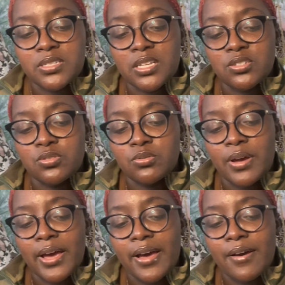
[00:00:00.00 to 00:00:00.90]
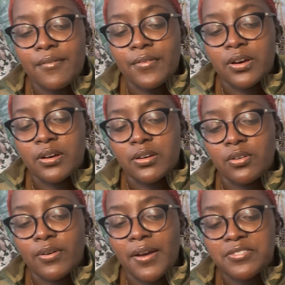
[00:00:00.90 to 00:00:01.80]
They do have a
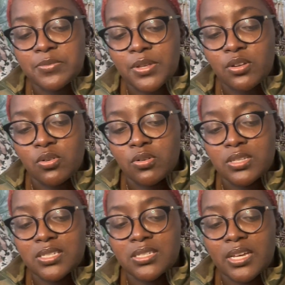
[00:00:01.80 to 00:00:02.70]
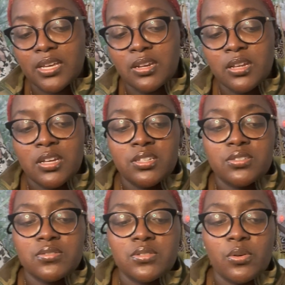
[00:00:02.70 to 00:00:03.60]
craftsman on site,
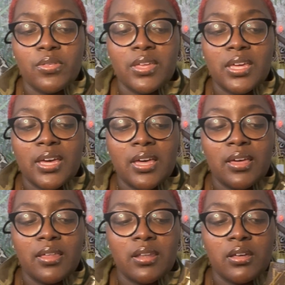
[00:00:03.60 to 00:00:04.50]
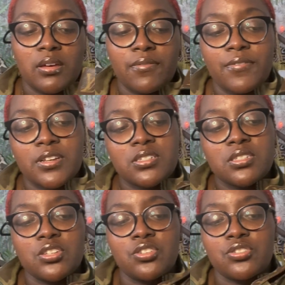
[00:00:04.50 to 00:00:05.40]
so they can fix
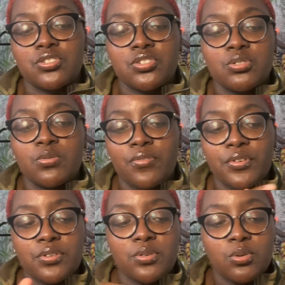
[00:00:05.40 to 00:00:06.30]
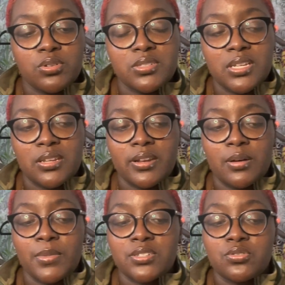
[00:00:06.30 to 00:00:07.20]
your shoe for you or send it out. I'm
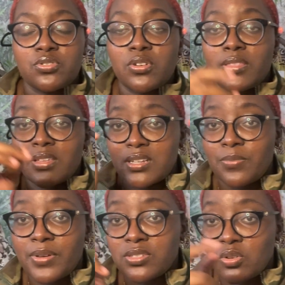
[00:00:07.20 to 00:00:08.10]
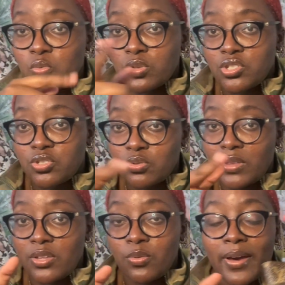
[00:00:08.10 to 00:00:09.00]
not too sure. I think it depends on what shoe
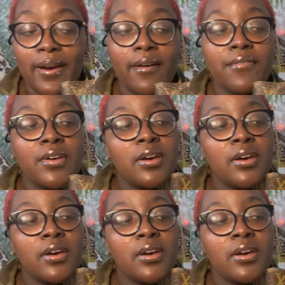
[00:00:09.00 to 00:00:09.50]
that you have.